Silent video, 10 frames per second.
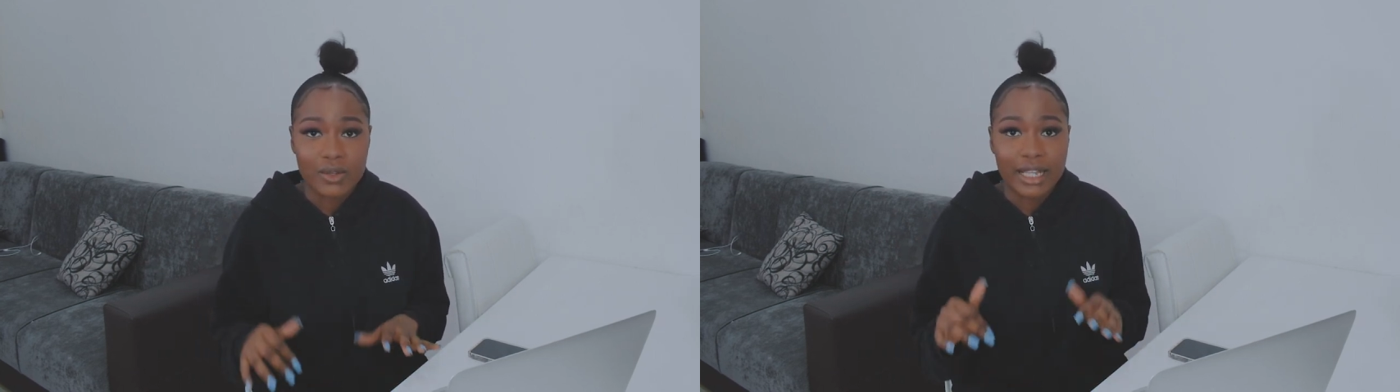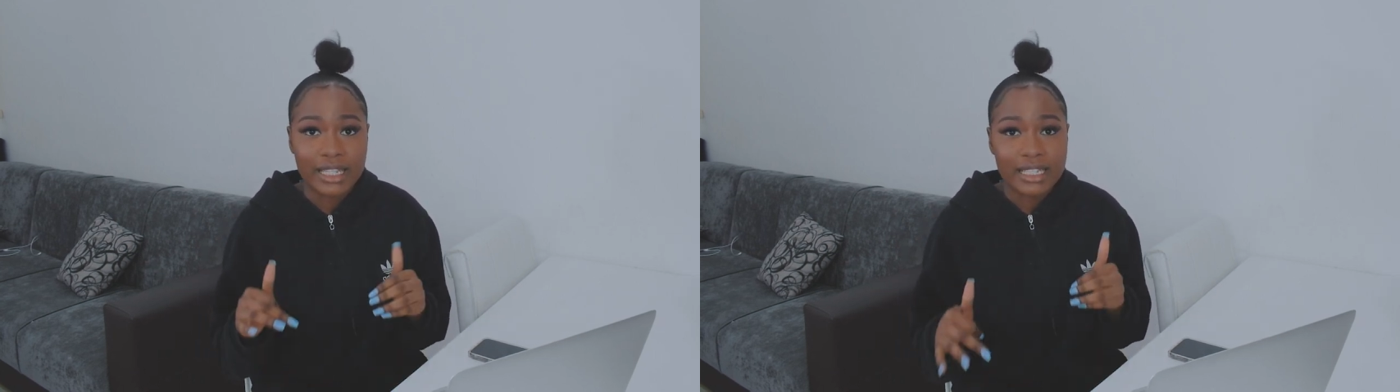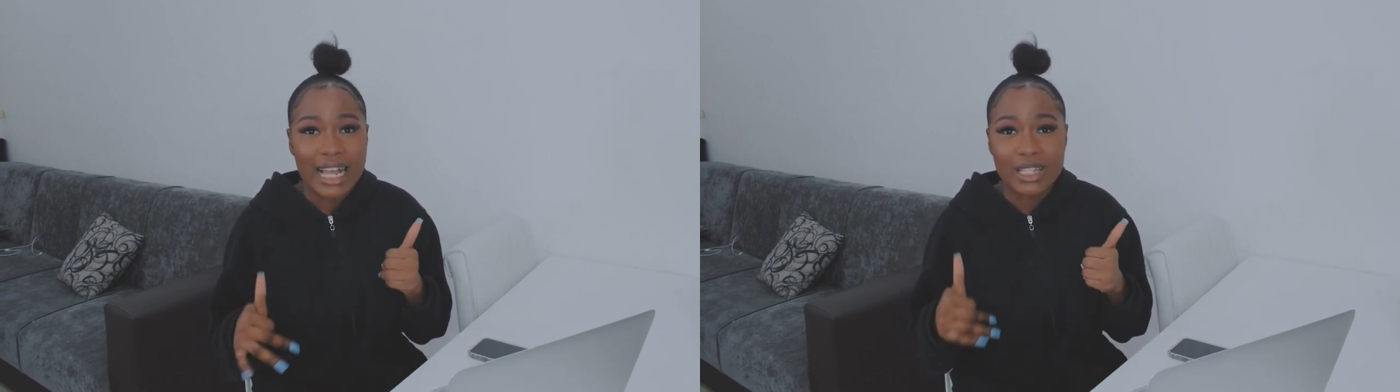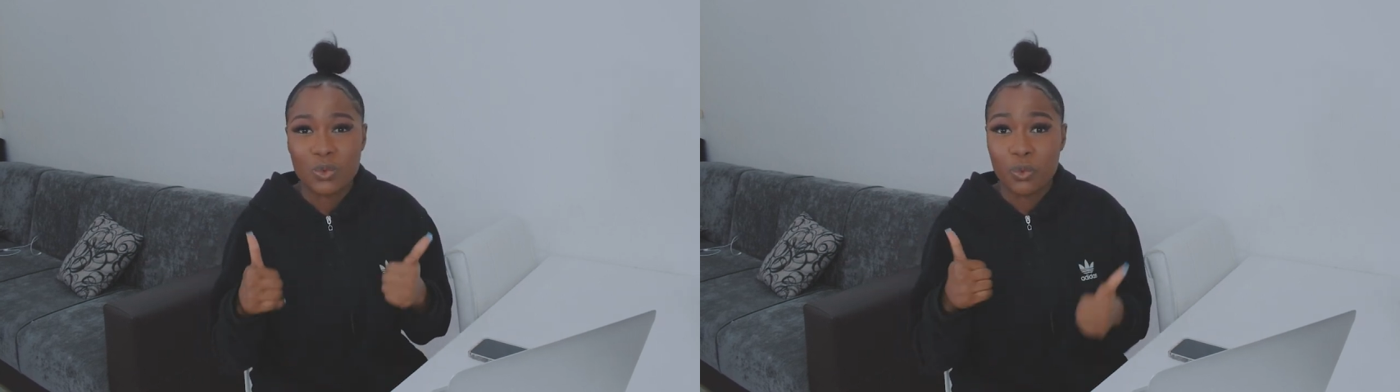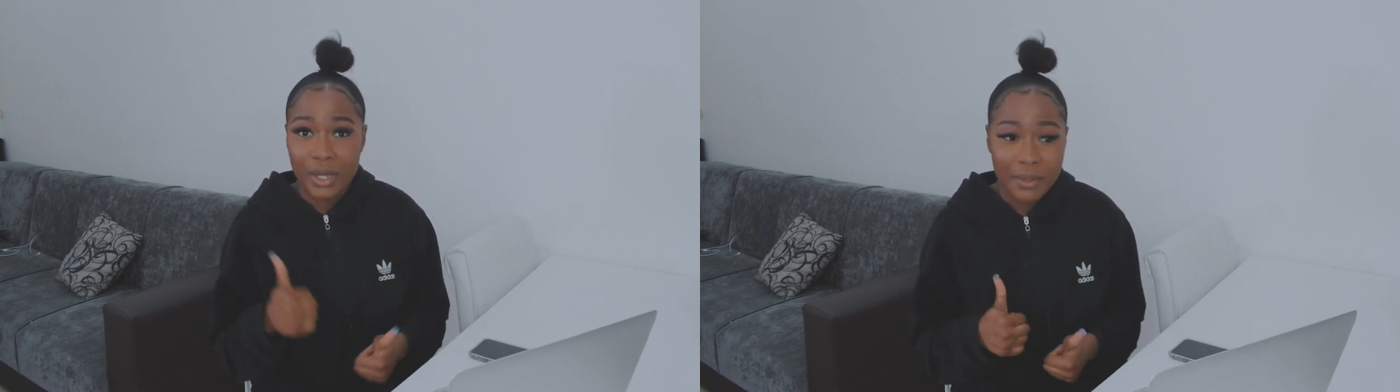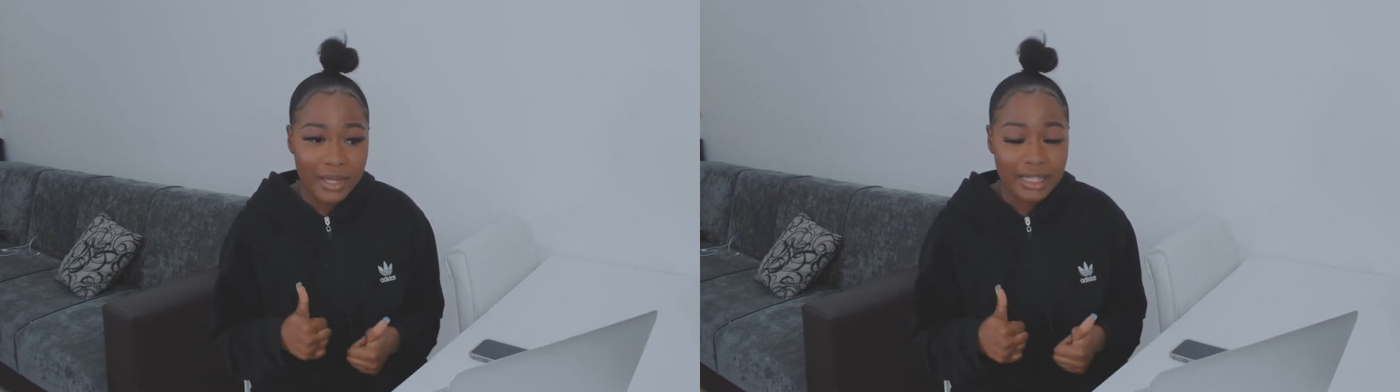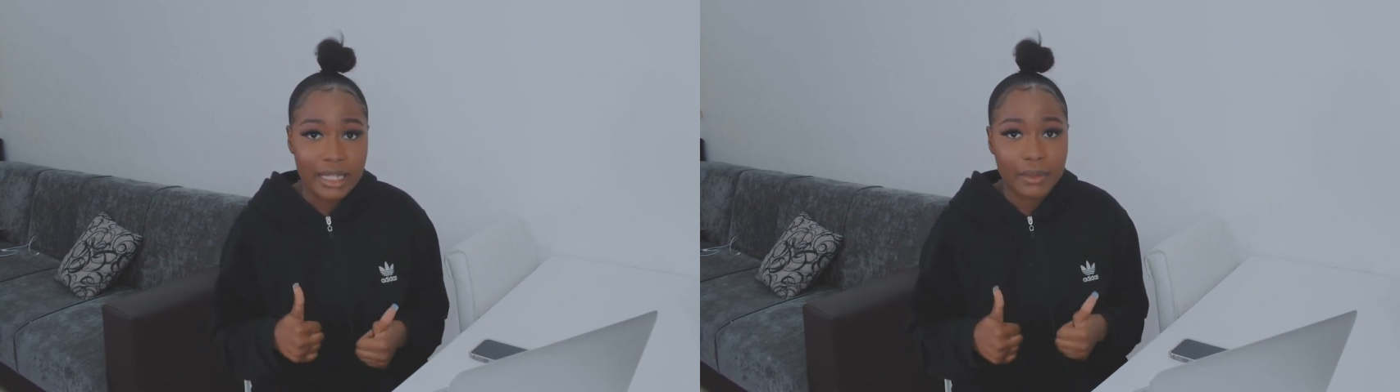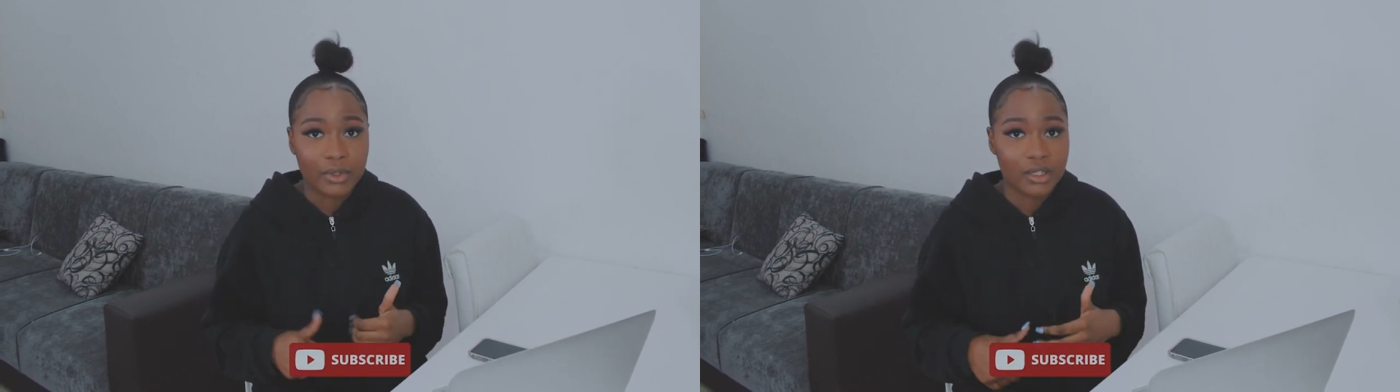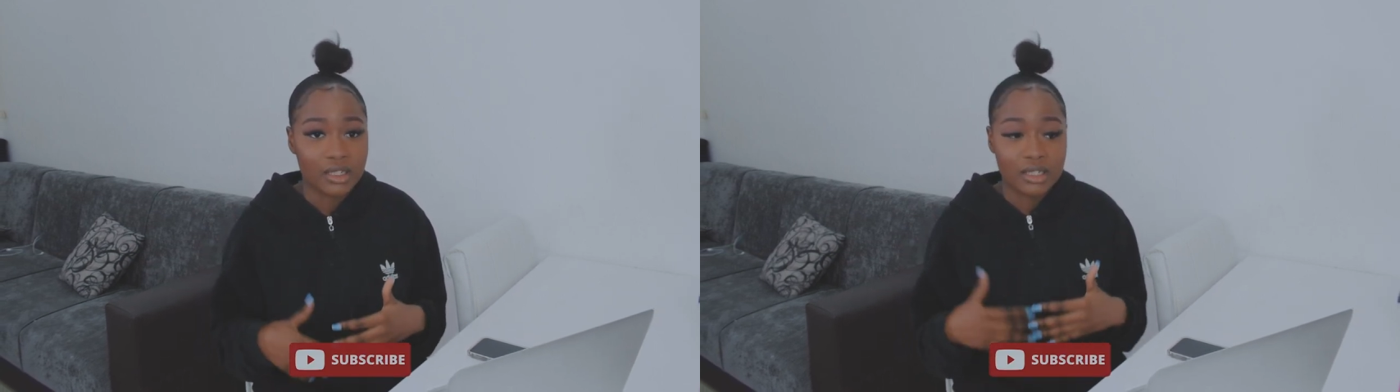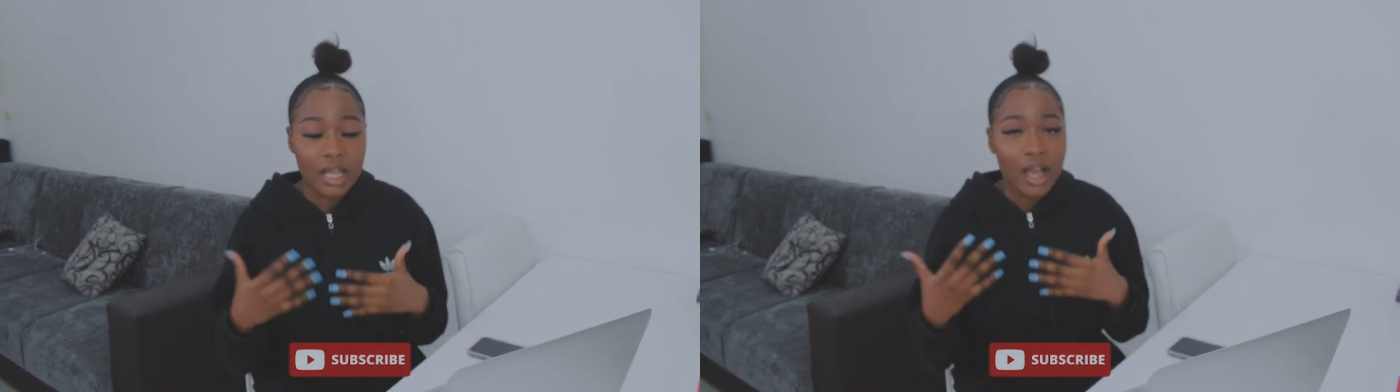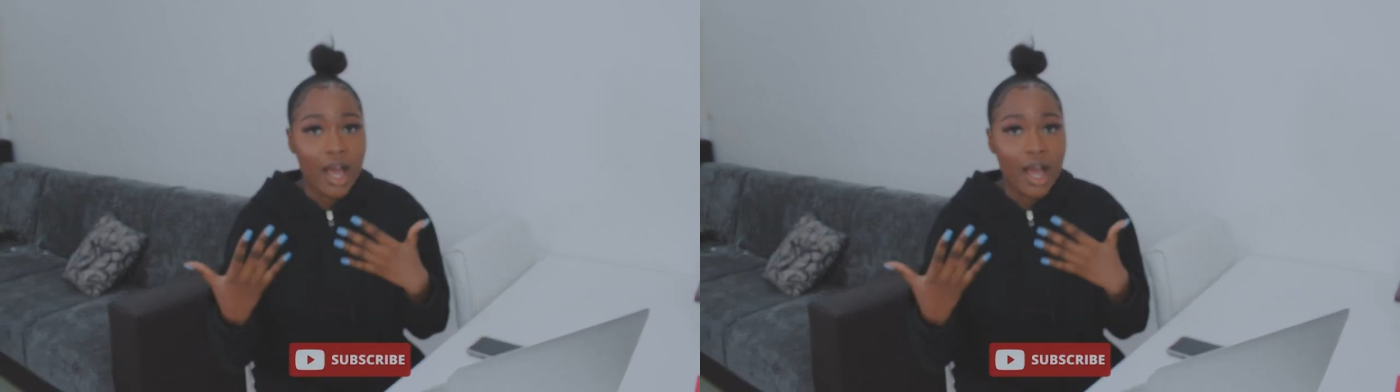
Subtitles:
So I think that's way better, because